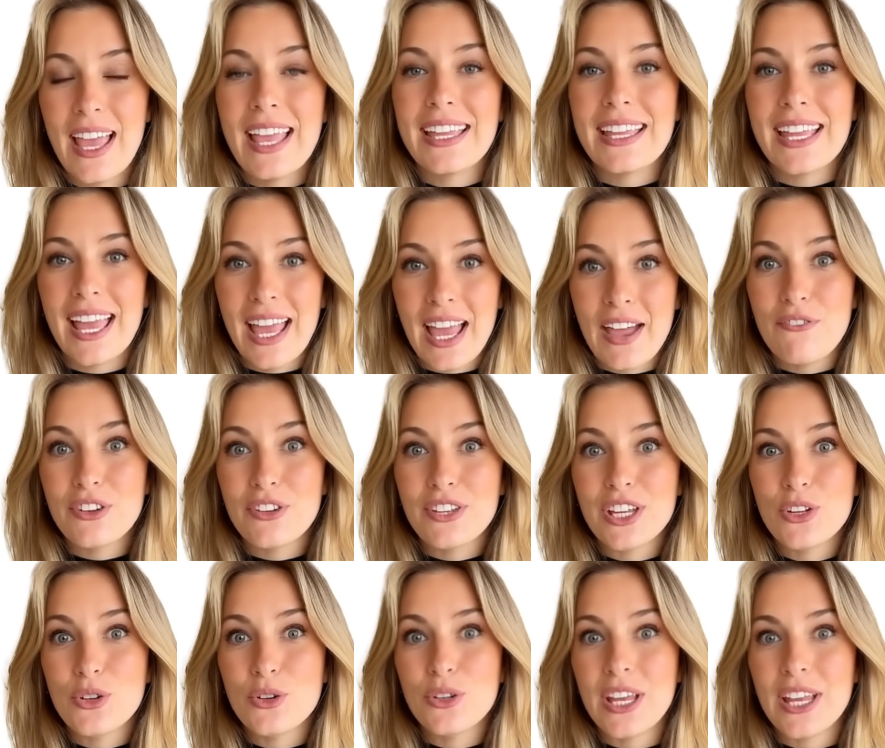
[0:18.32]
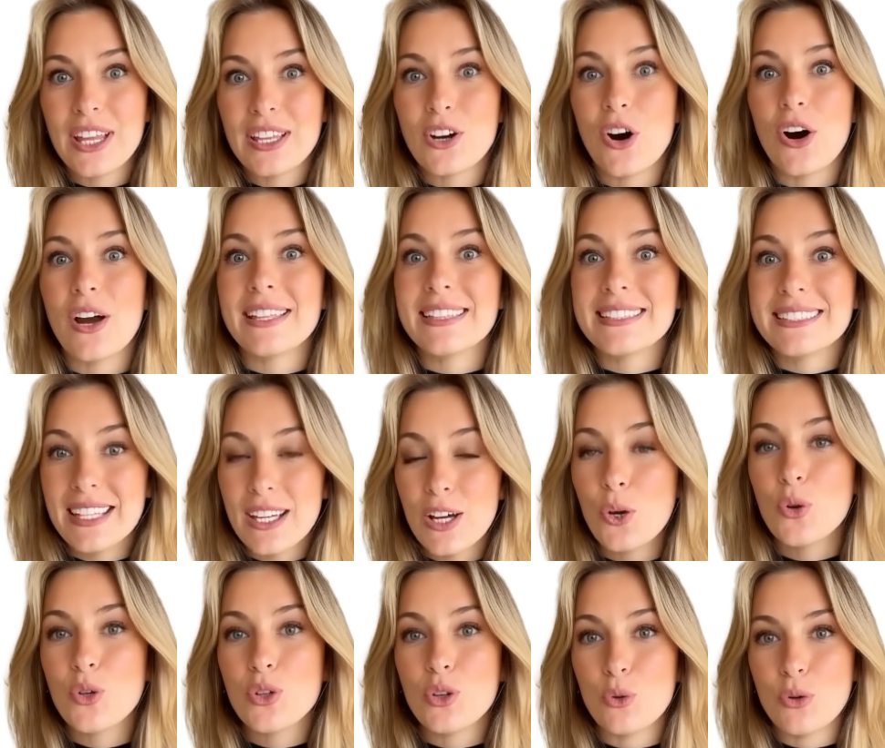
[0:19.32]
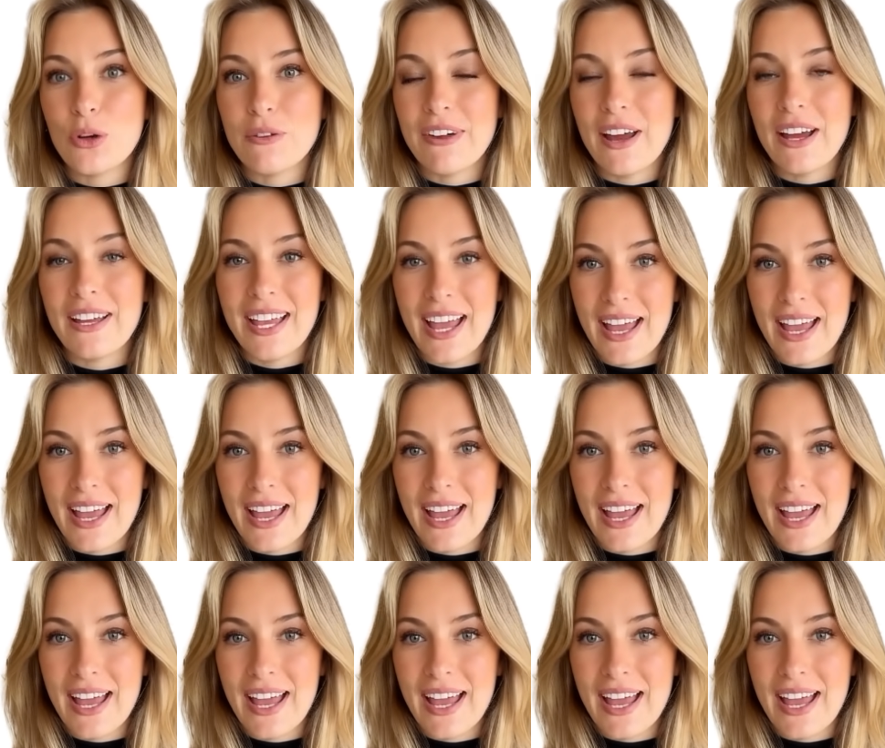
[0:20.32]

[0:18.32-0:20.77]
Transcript: and get everything you need on a single unified